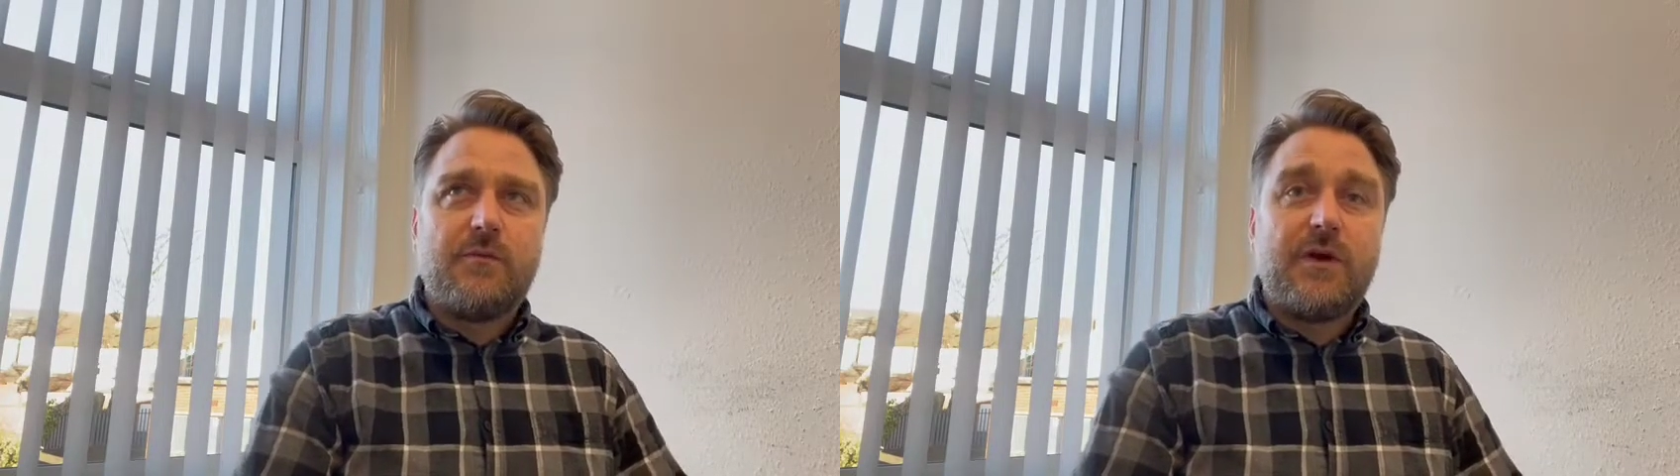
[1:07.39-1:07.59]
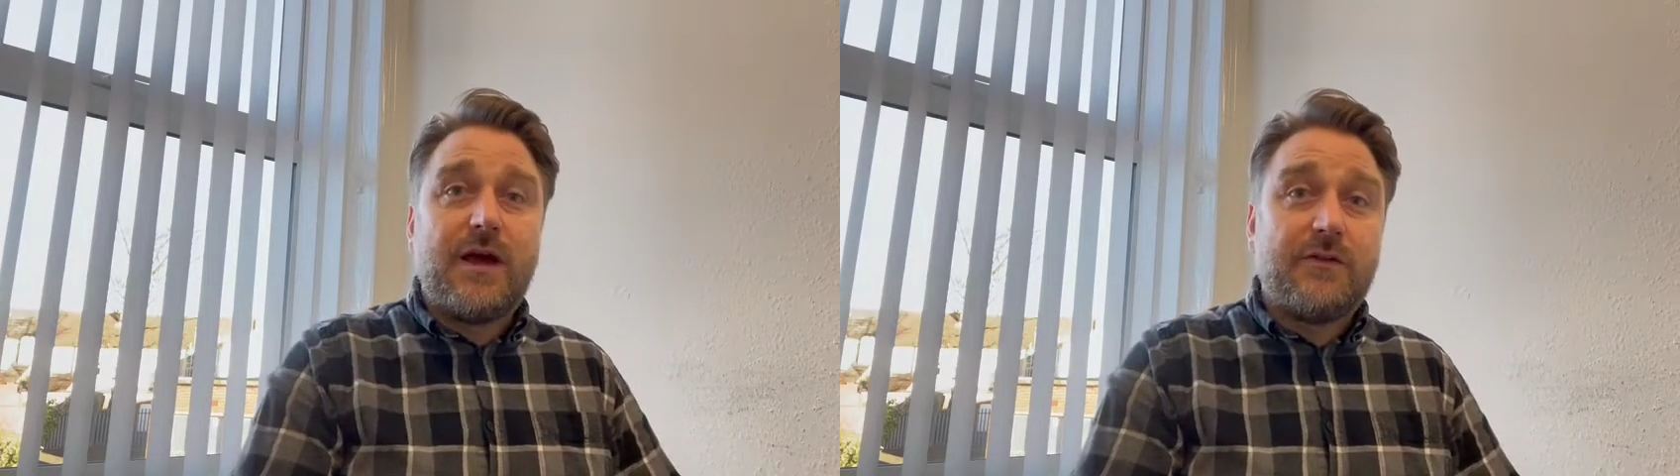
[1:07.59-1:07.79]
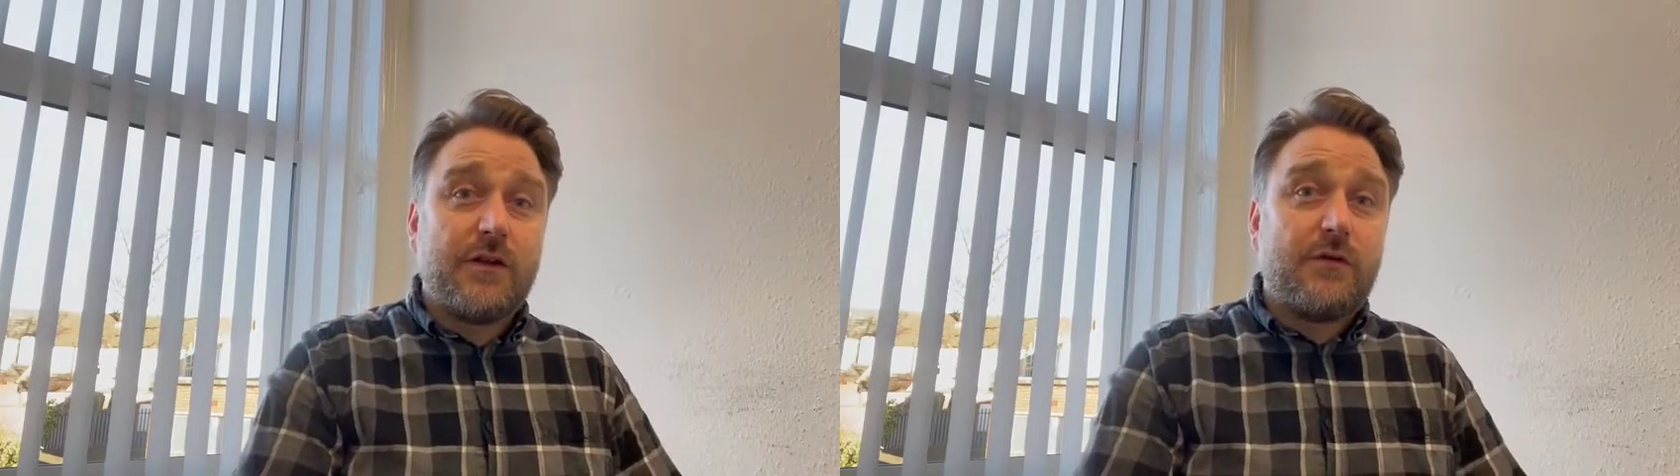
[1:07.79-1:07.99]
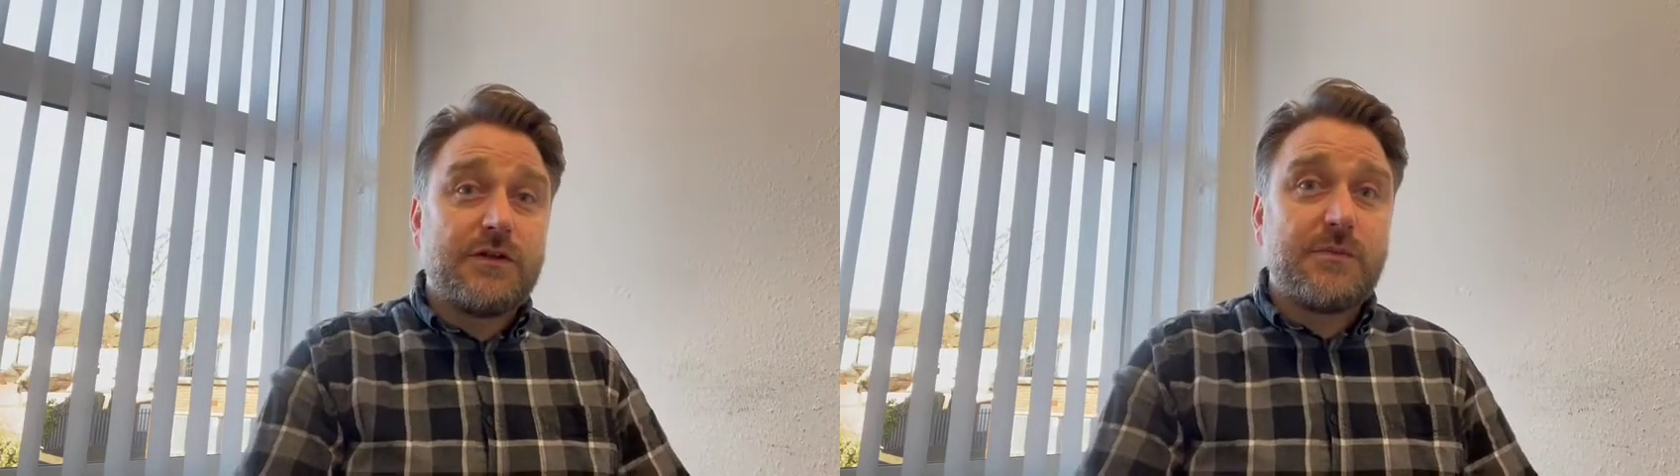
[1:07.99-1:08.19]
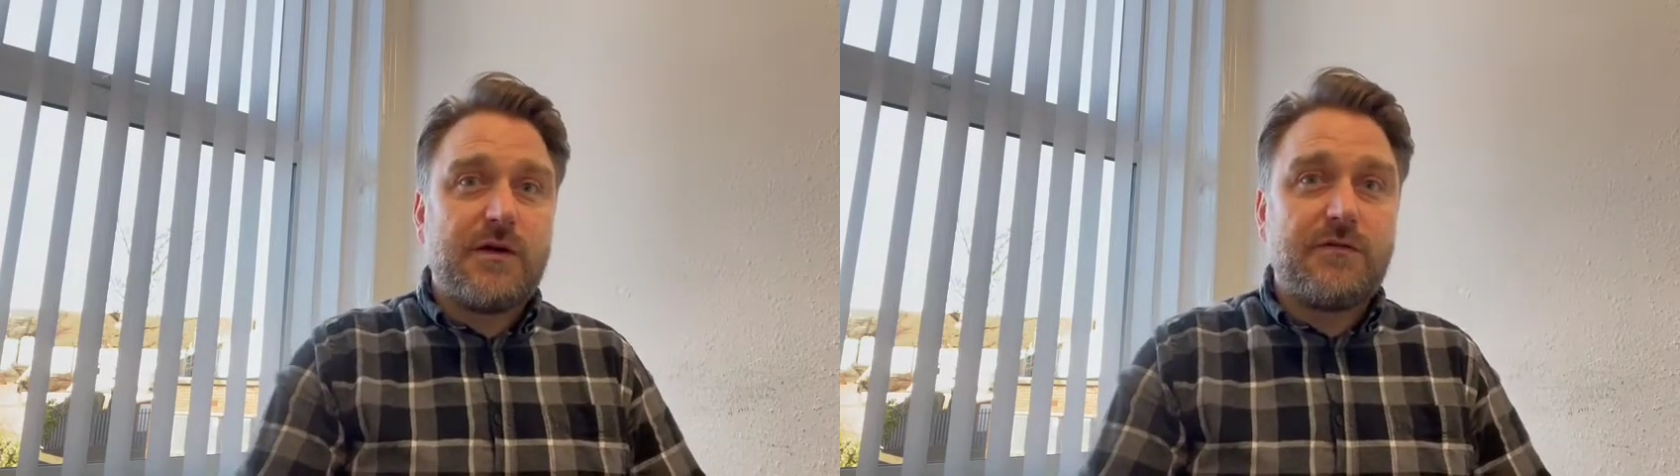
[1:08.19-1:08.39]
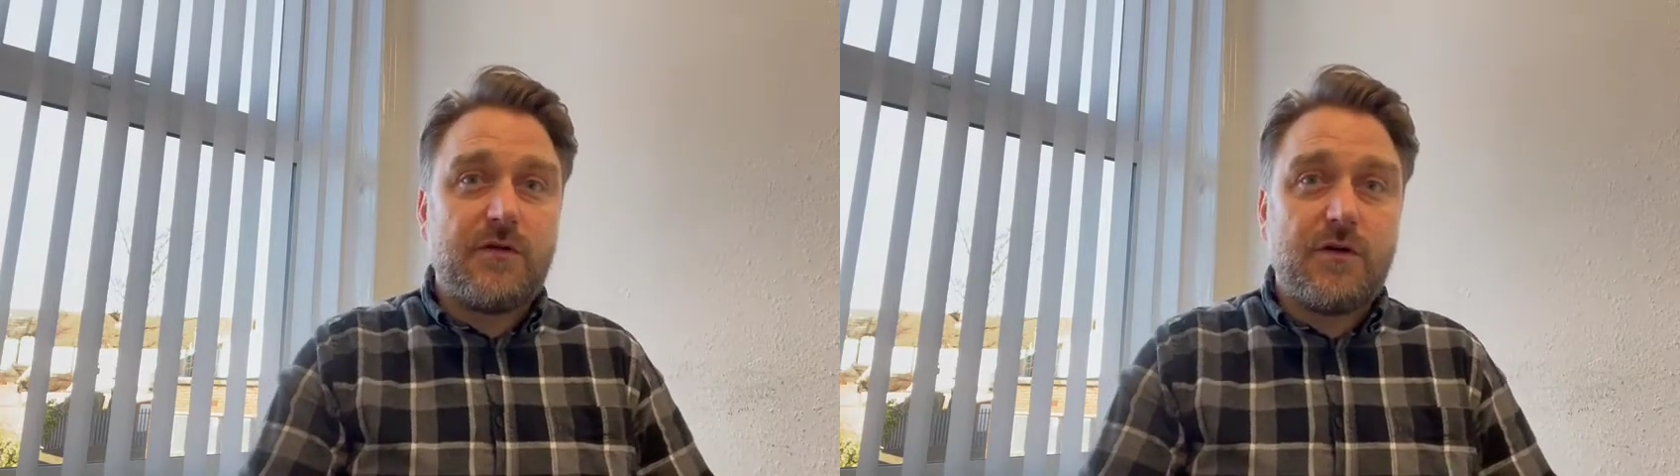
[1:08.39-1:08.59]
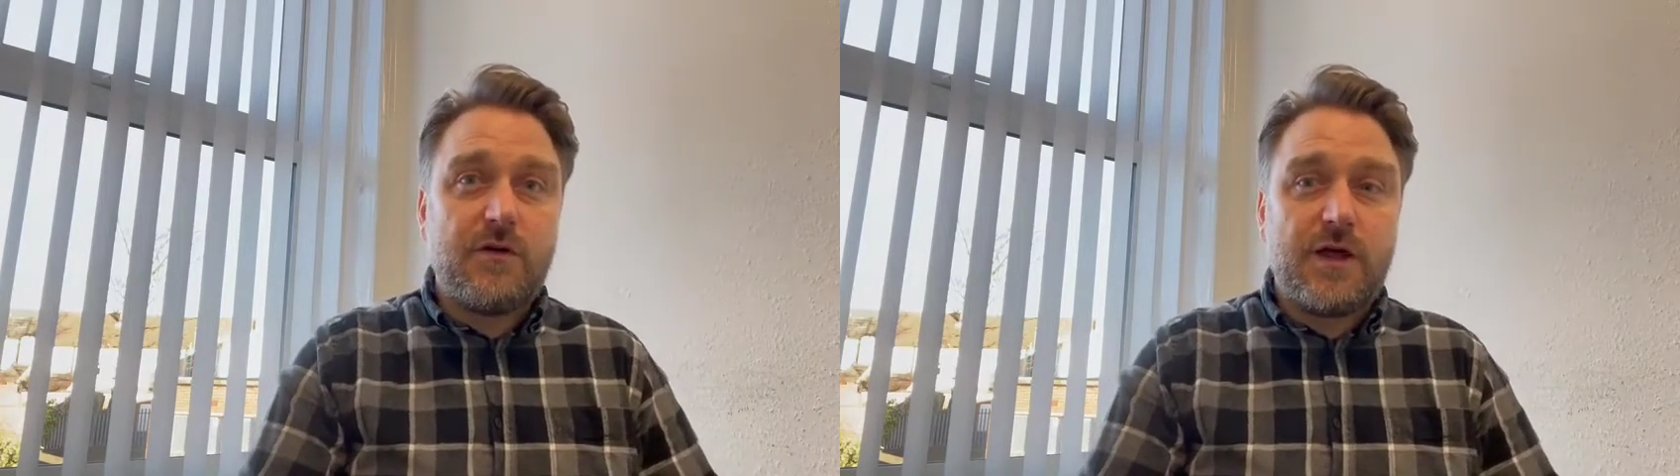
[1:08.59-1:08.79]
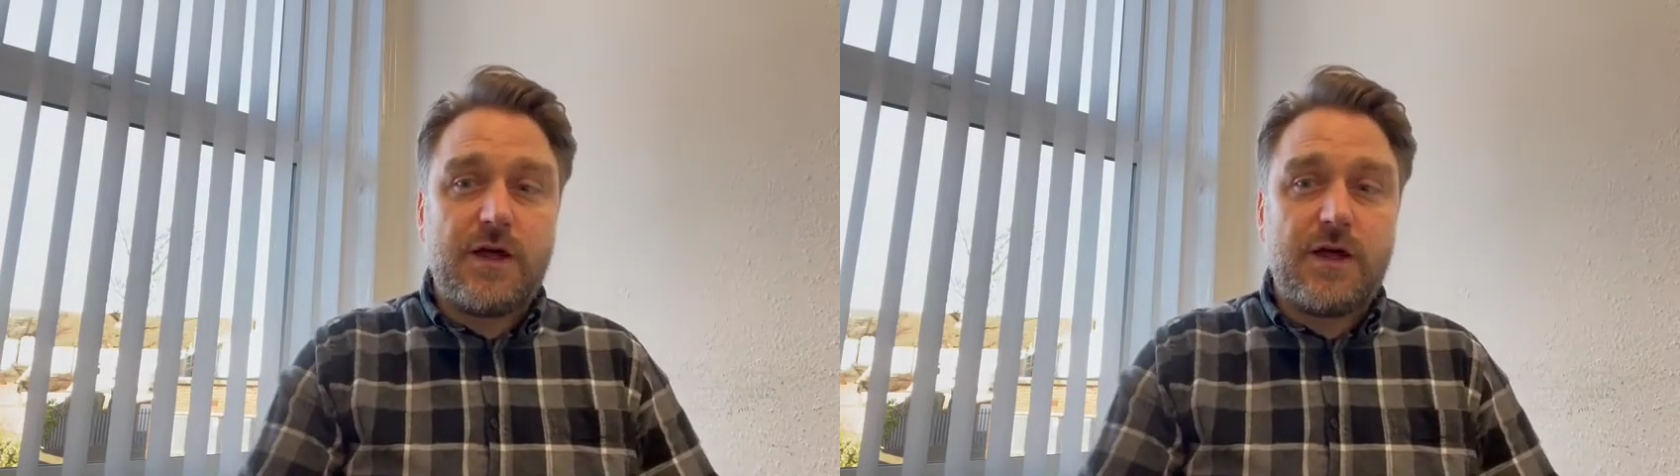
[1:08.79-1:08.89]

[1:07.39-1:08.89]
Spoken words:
We have a lot of respect for